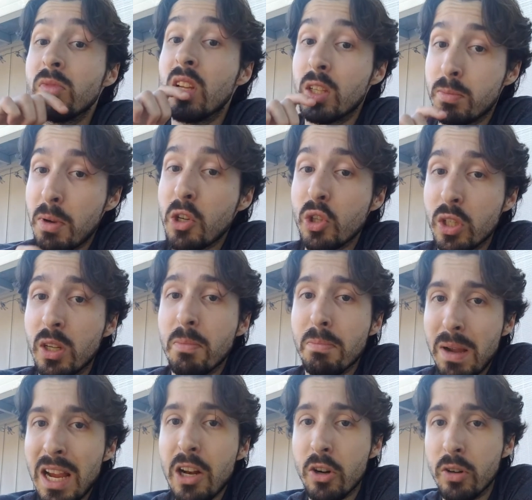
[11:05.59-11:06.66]
especially
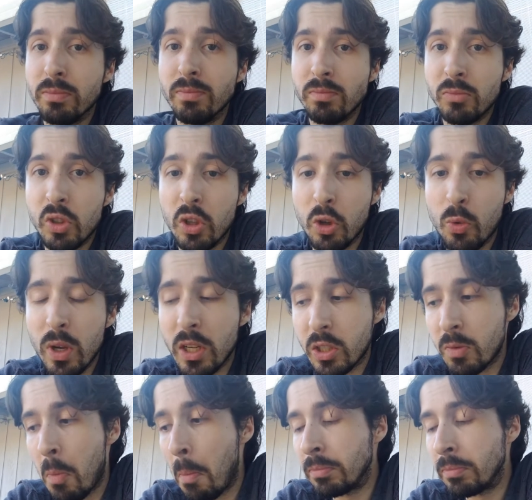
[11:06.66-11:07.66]
compared to the quince.